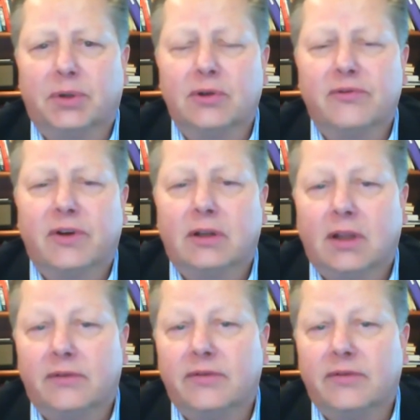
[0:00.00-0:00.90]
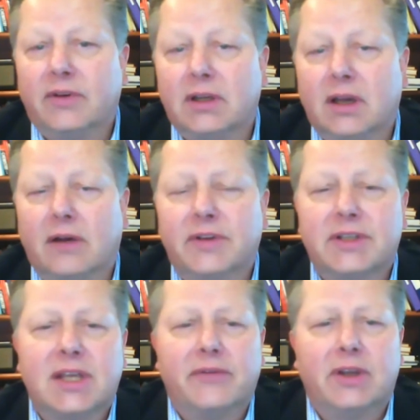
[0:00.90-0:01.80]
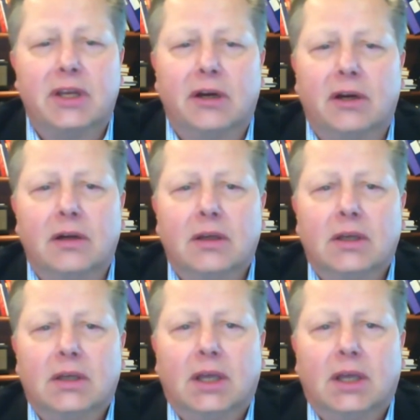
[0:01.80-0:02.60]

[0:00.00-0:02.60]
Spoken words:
approval of a 7-year